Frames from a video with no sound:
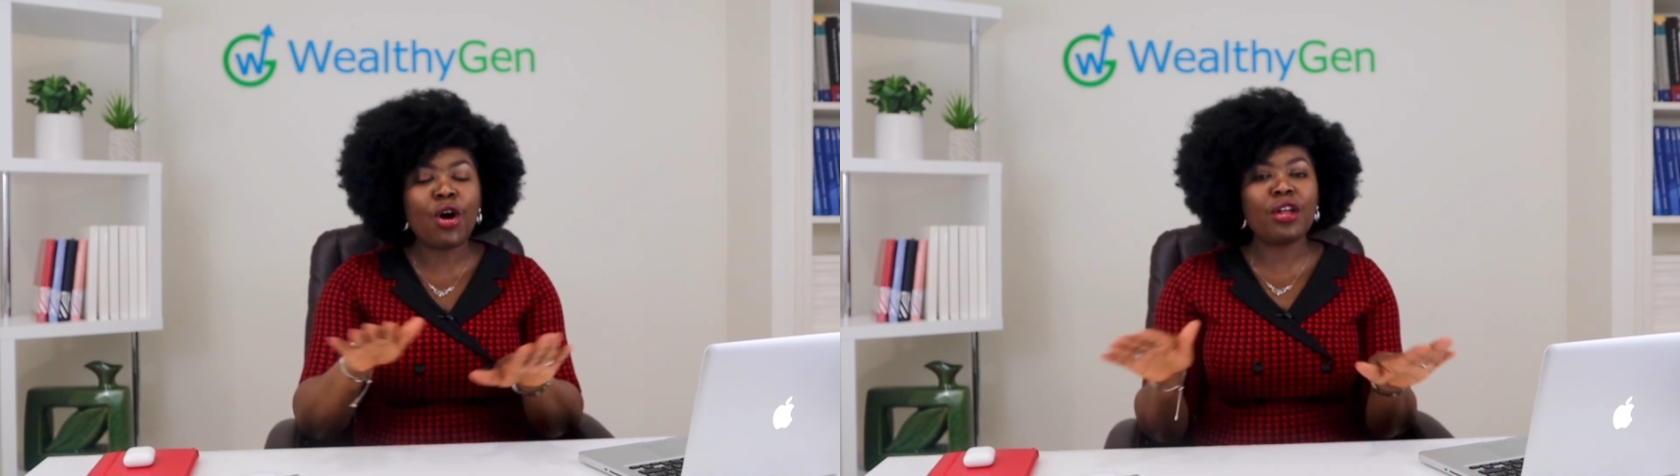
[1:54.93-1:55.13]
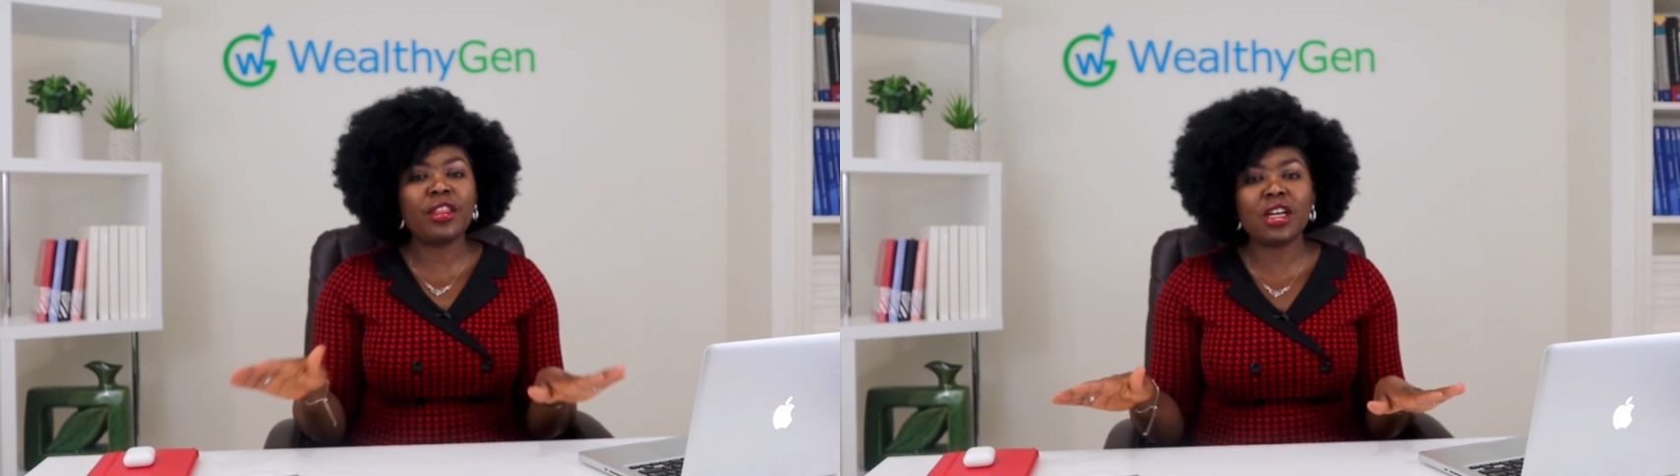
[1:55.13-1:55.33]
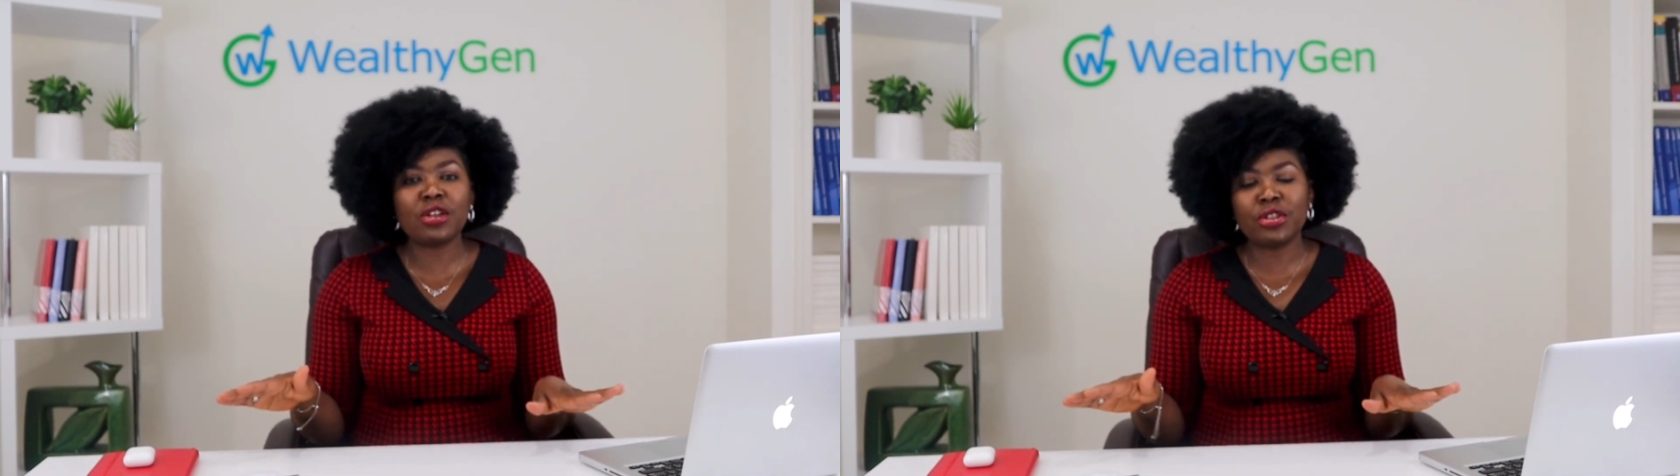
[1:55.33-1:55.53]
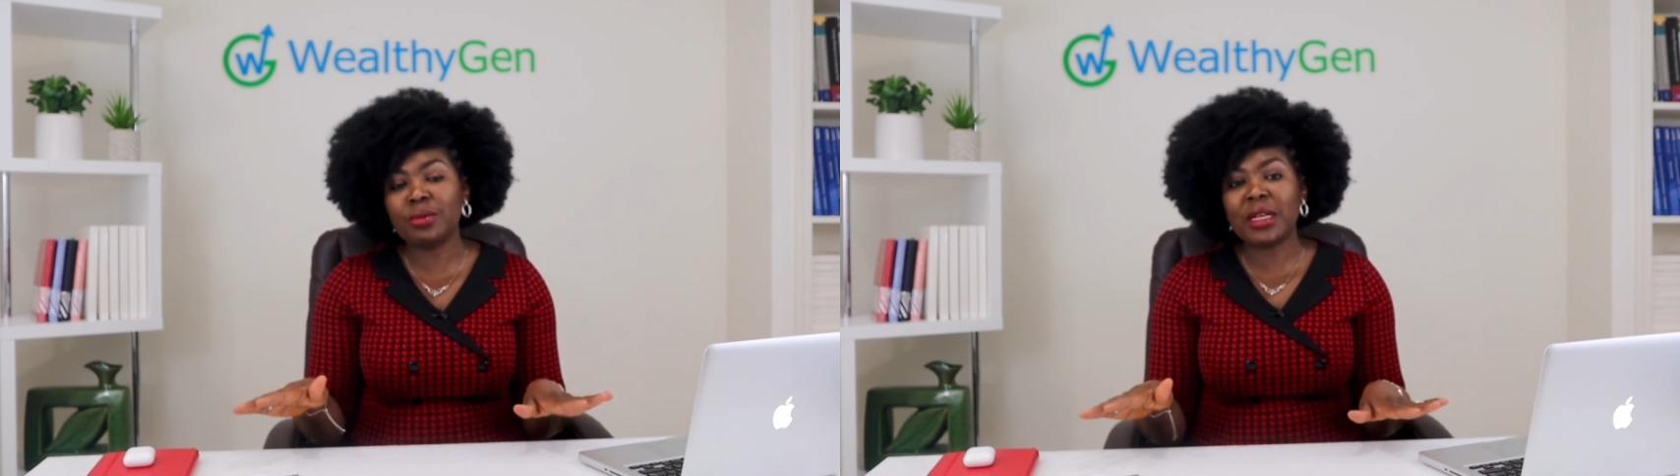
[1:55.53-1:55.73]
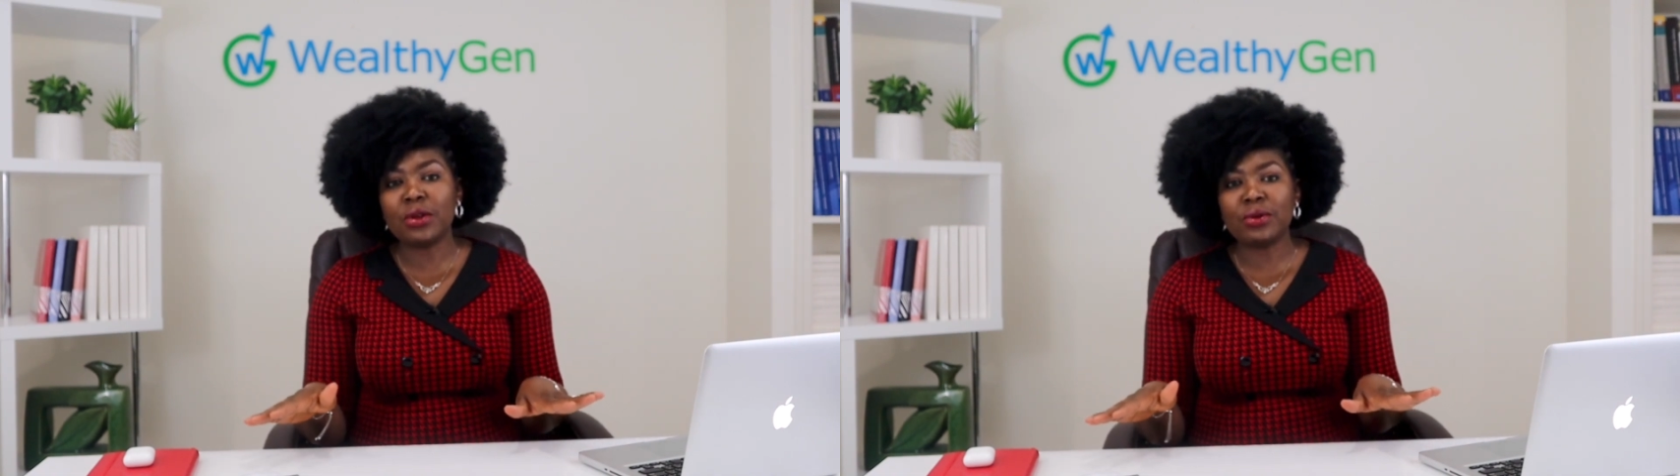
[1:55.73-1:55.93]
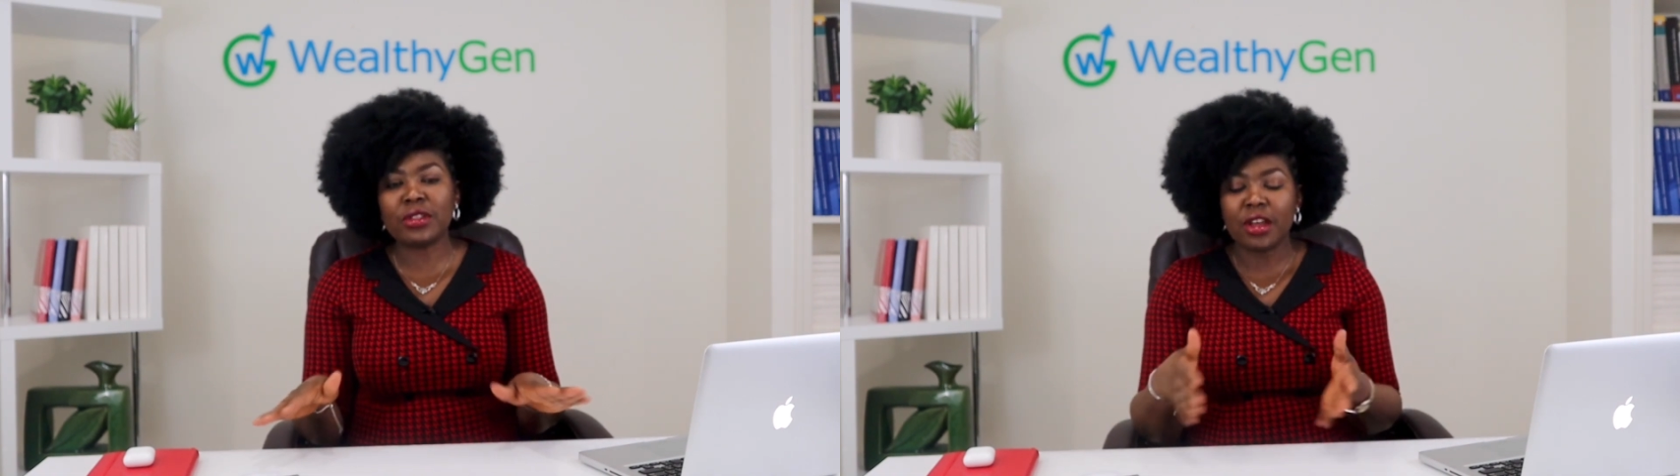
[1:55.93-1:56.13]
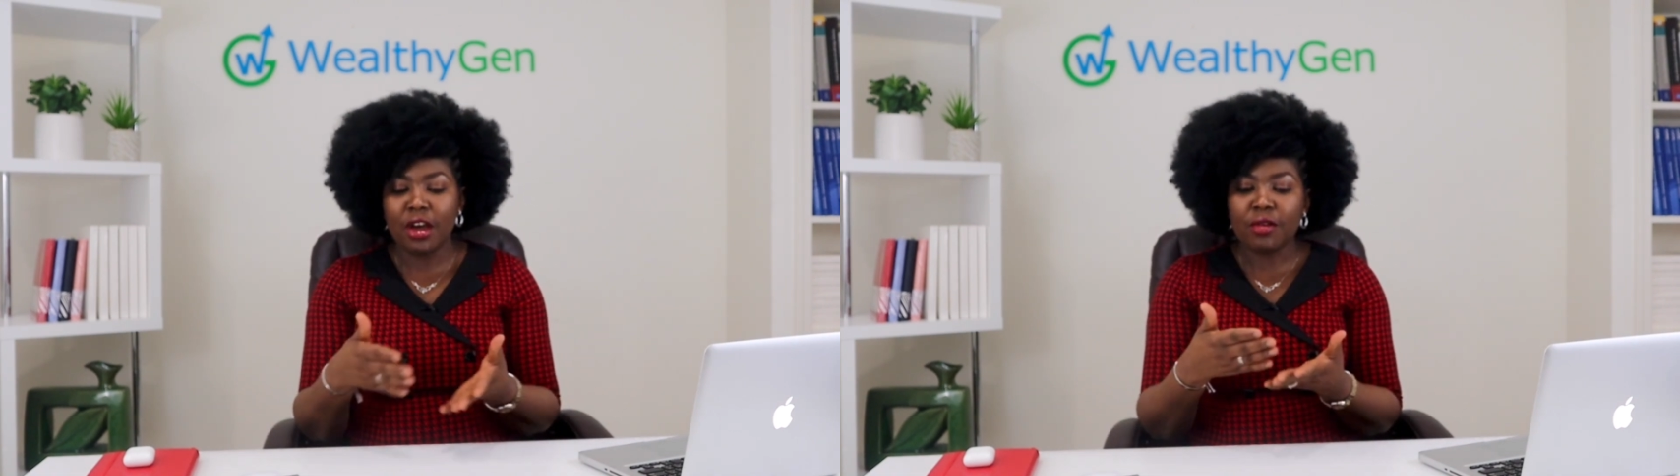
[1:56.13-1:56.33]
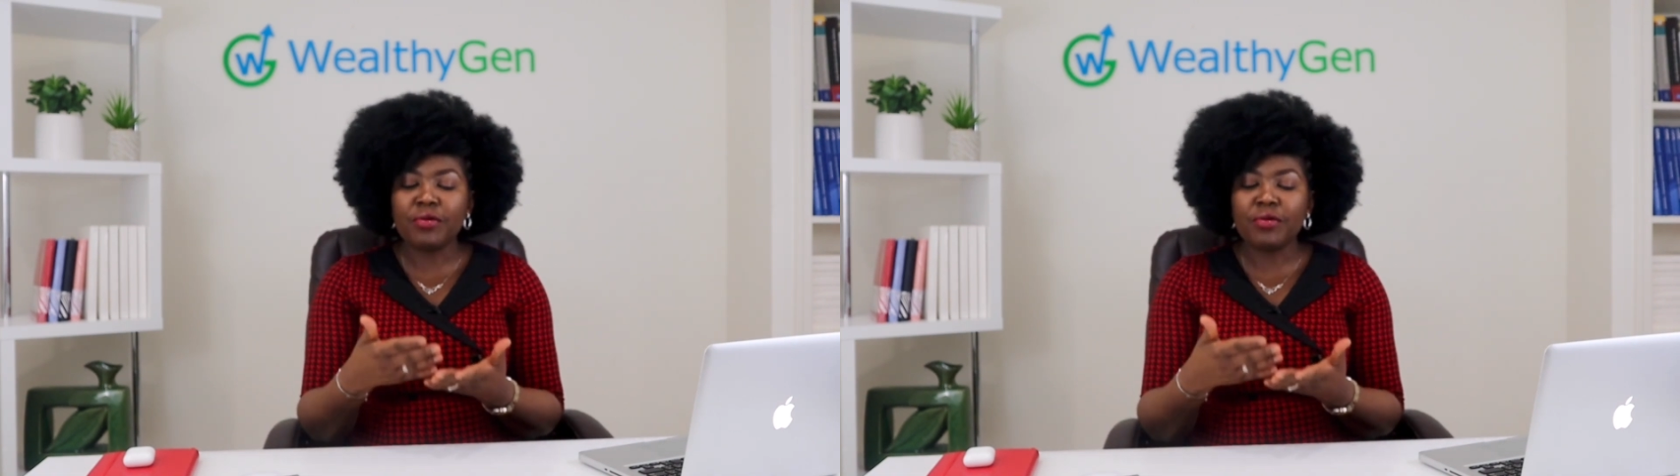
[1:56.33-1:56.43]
other consumer loans,